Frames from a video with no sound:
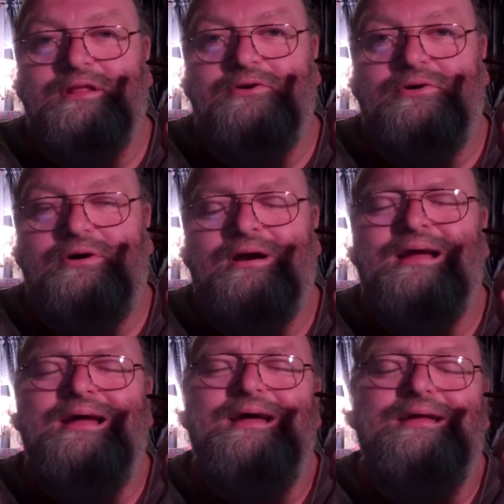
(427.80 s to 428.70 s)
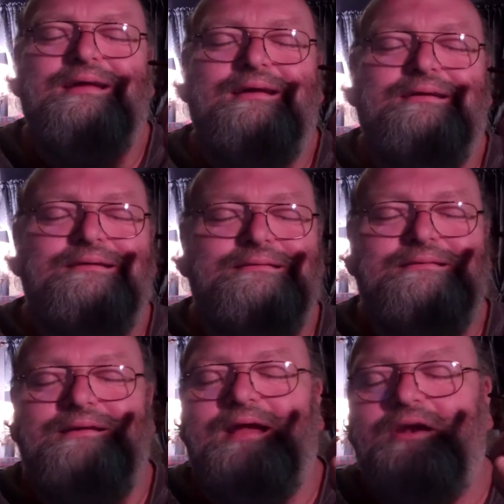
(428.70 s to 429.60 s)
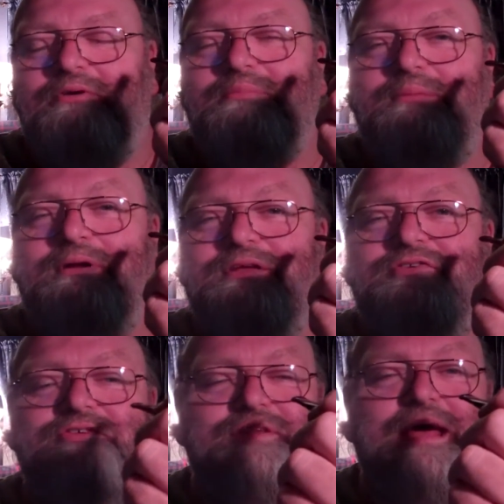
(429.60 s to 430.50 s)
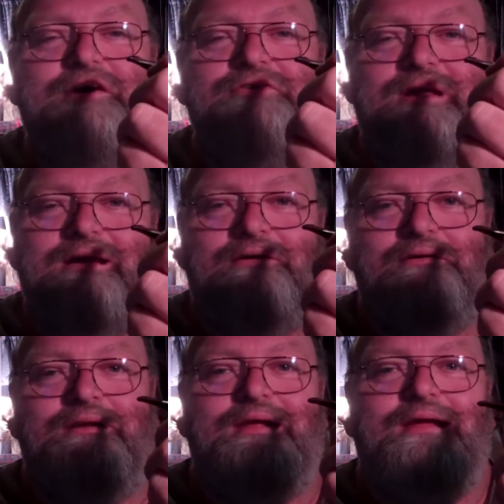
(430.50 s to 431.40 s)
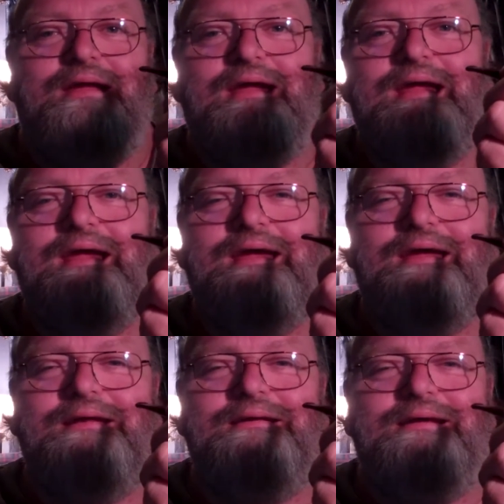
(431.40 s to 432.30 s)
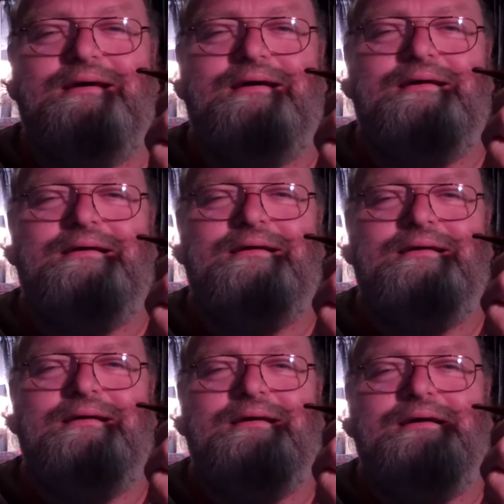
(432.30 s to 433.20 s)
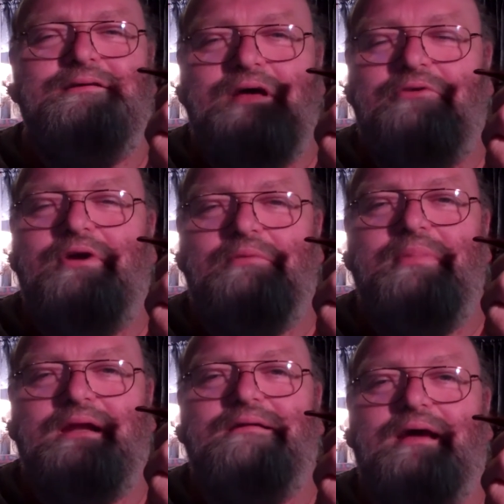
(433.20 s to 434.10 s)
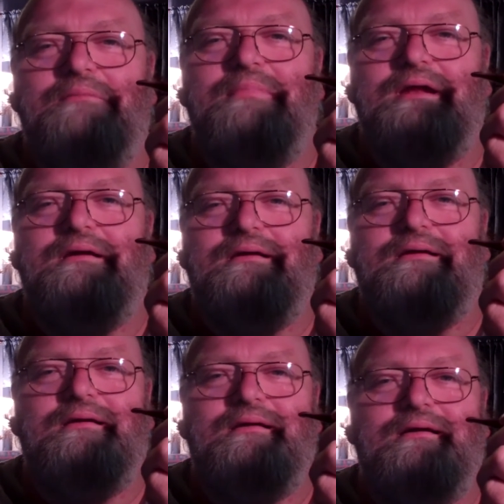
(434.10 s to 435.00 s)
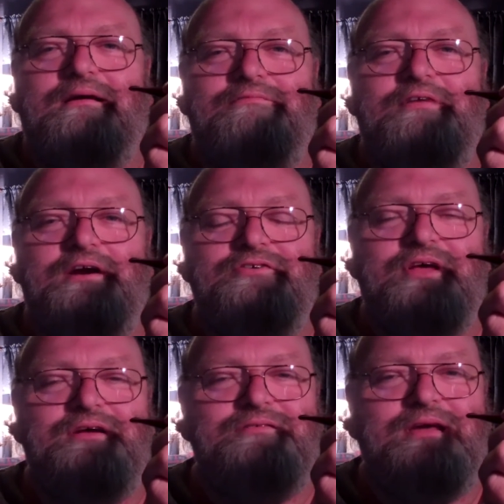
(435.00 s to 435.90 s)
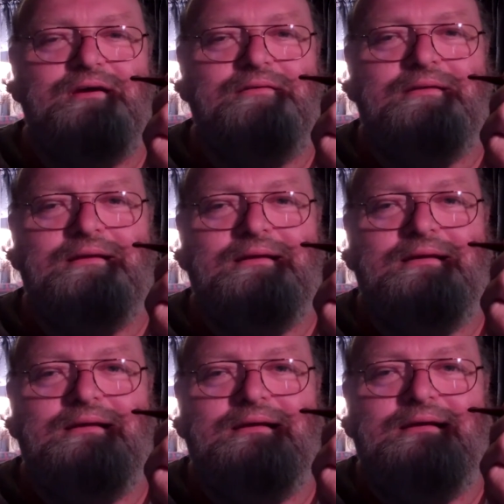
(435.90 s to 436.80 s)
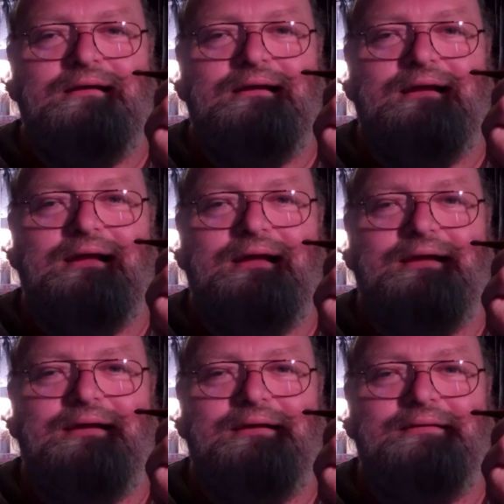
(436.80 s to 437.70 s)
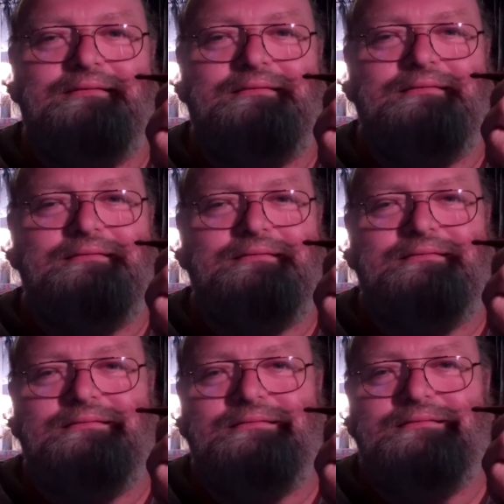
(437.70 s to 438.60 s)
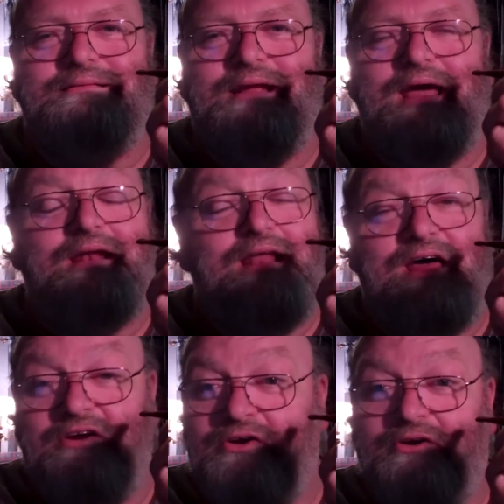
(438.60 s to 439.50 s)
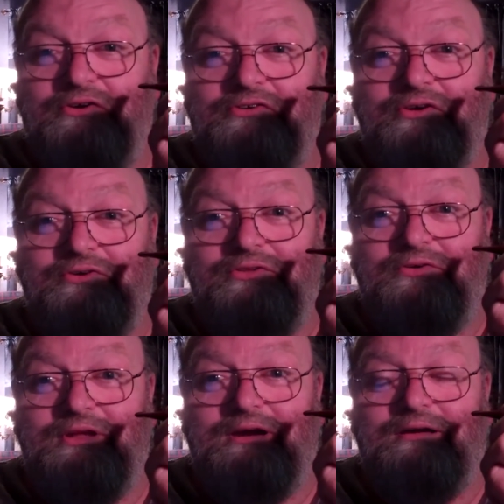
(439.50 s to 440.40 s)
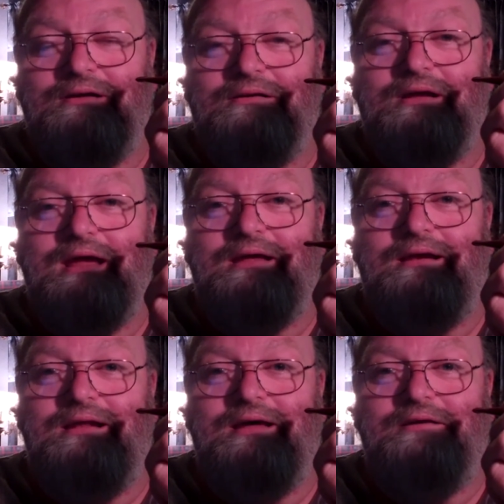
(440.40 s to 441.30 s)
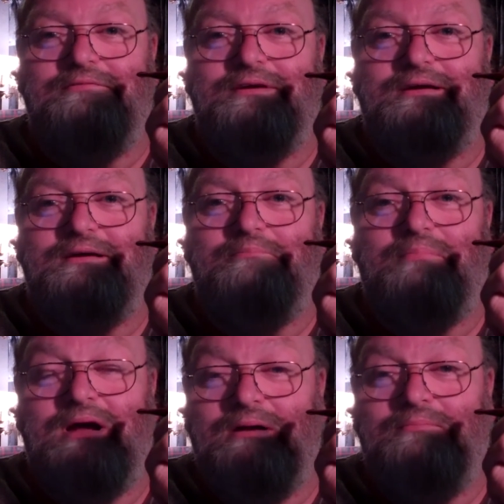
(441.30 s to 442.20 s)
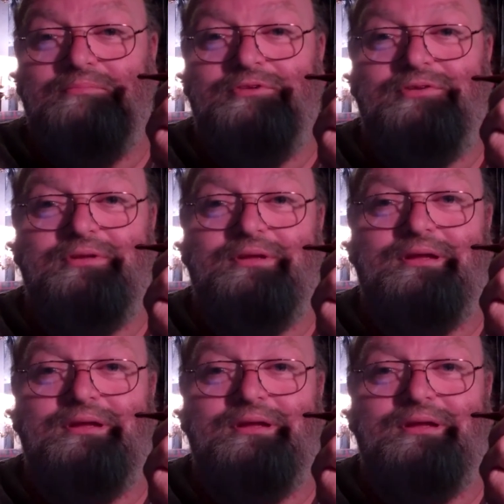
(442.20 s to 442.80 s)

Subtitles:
door, you got to remember this is downtown, and not a real big town, but a fair-sized town. And you had a lot of hookers go through there. You had a lot of bums,